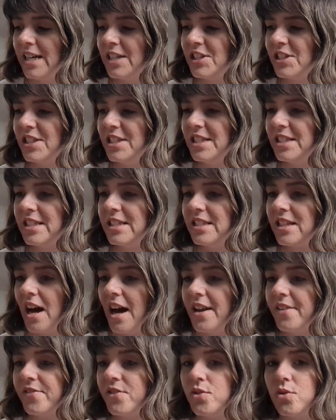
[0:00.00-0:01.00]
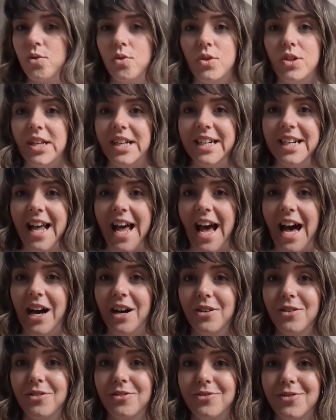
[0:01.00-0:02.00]
She's kind of crawling
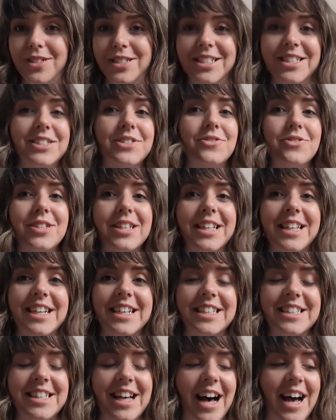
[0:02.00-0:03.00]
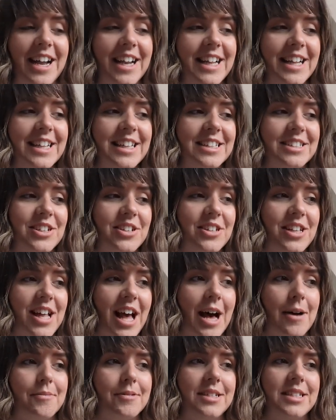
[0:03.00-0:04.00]
now, which is really exciting. That's only
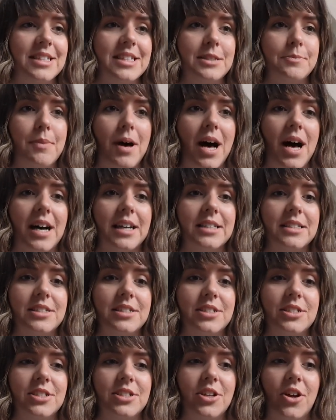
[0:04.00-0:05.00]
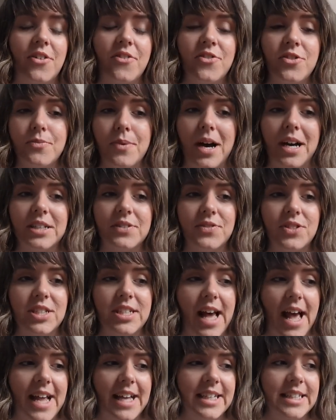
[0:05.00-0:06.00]
happened this past, you know, over the past few
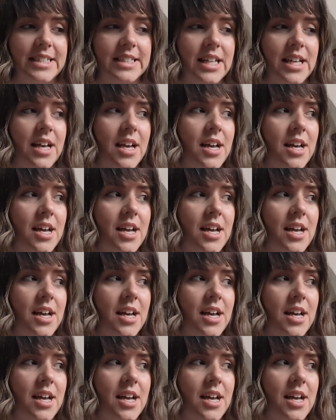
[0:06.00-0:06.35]
days.